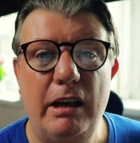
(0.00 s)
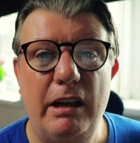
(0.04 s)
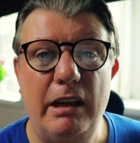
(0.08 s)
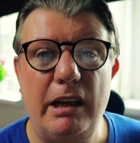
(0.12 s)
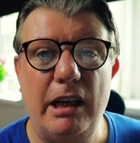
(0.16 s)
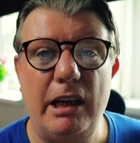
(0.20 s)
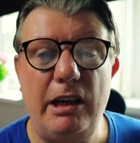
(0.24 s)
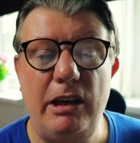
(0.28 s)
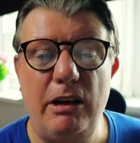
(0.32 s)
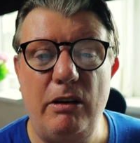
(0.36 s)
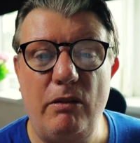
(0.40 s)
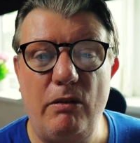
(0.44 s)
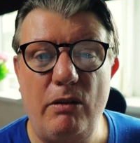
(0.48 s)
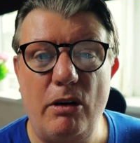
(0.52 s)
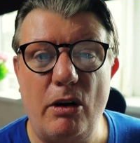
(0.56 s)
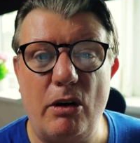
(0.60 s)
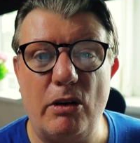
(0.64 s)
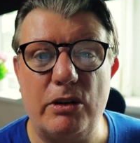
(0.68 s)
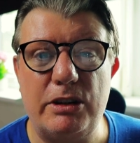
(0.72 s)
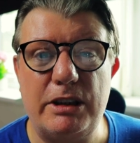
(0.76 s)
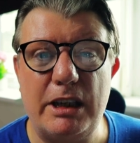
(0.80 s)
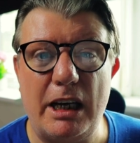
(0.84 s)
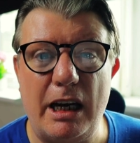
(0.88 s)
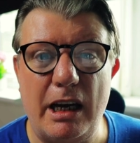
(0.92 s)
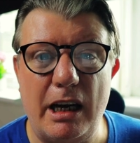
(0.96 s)
Then you've
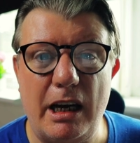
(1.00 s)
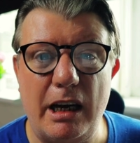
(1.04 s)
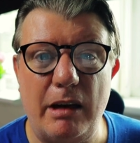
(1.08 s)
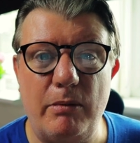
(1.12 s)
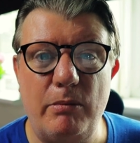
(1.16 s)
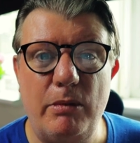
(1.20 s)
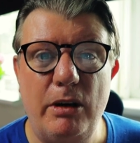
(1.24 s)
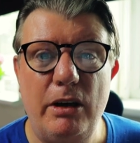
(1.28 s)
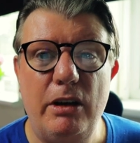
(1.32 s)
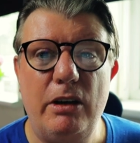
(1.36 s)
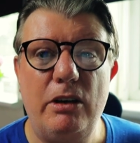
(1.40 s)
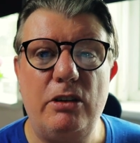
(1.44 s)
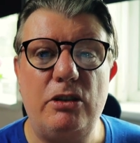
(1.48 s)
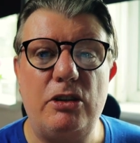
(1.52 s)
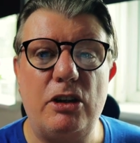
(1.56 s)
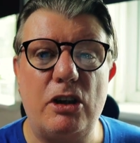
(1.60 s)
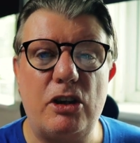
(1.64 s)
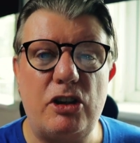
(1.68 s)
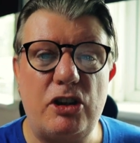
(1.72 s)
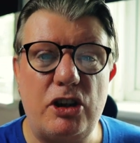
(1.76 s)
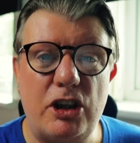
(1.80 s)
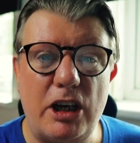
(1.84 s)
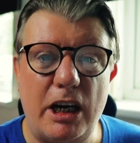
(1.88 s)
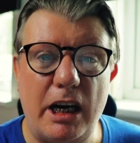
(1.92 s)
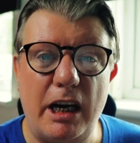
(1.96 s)
got time to
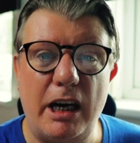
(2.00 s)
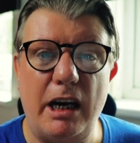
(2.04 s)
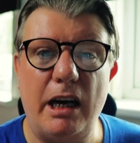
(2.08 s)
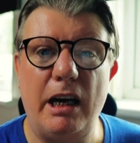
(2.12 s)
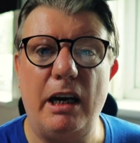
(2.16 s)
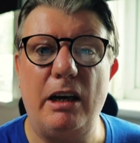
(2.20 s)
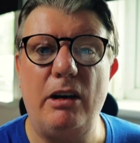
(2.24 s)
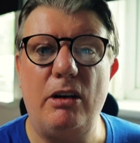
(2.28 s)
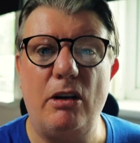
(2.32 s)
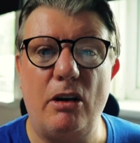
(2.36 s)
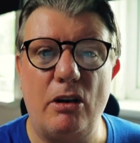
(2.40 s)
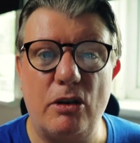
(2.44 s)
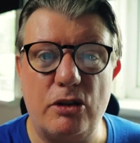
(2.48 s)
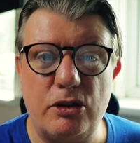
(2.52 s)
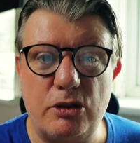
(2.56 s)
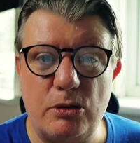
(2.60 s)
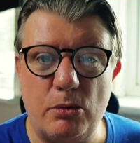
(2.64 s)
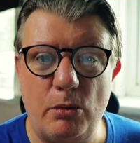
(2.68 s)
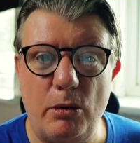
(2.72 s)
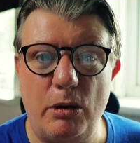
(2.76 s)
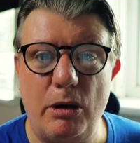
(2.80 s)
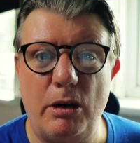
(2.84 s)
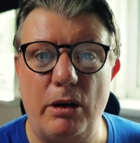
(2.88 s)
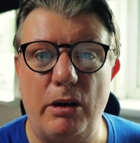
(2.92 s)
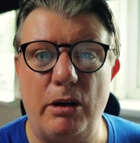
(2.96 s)
share God's
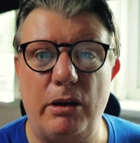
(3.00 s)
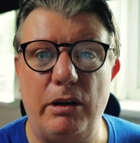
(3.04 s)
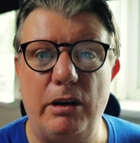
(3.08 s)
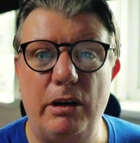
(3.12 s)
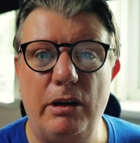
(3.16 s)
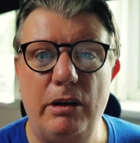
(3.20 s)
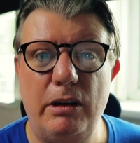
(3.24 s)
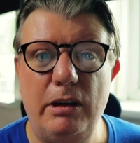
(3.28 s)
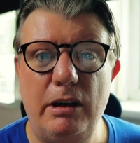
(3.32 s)
word.